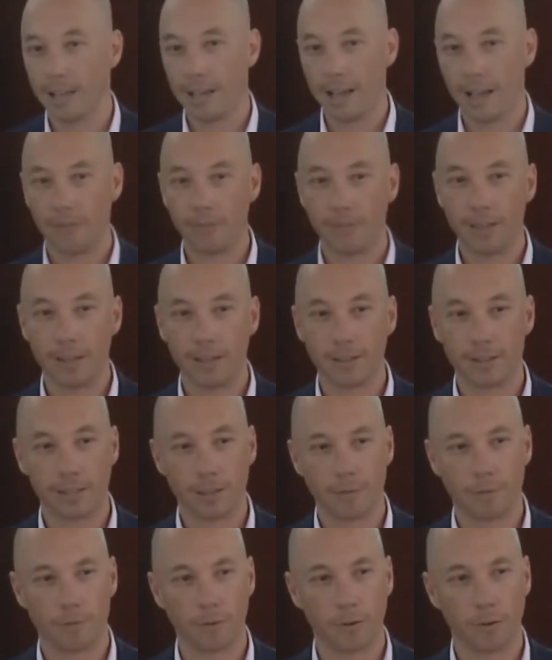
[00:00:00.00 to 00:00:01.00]
have that as
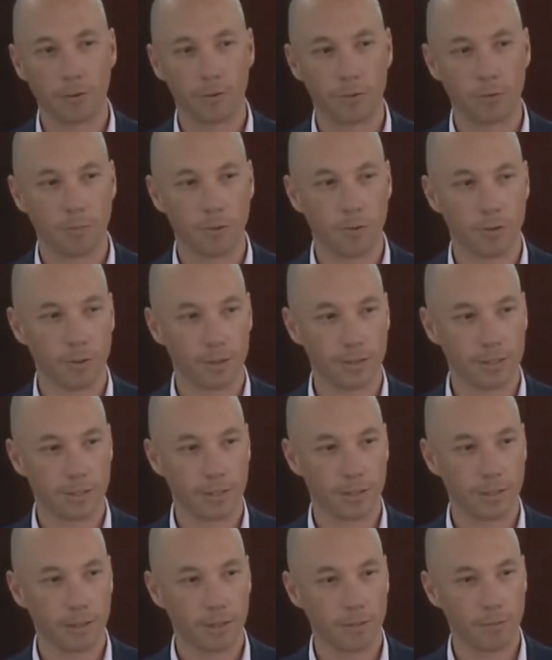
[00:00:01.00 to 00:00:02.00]
their focal
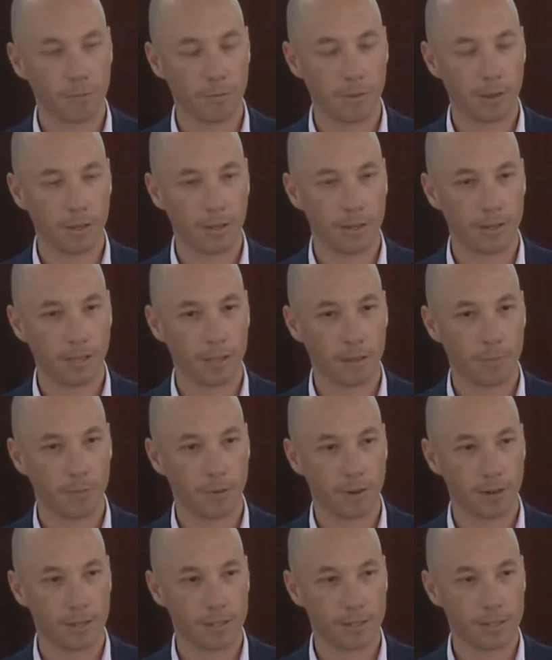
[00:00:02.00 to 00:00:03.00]
point for many of their
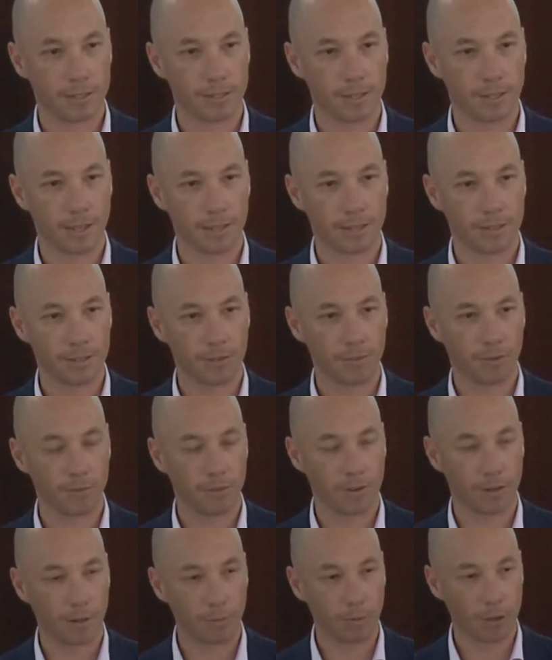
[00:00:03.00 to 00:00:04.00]
prayers today. So we're,
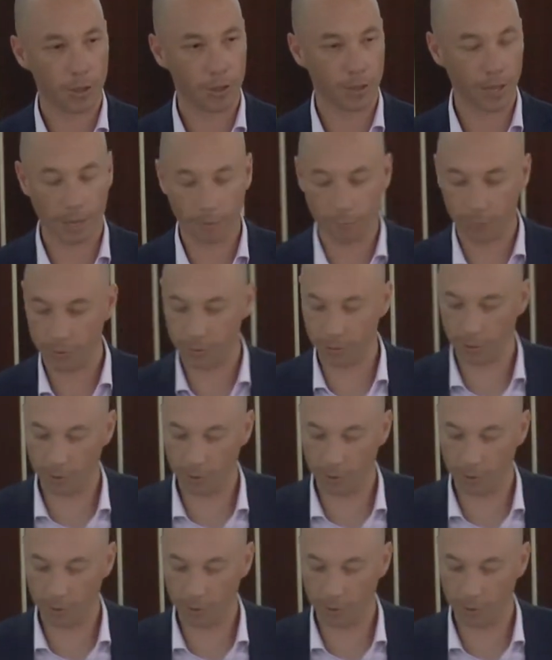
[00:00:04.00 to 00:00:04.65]
very, we're thankful to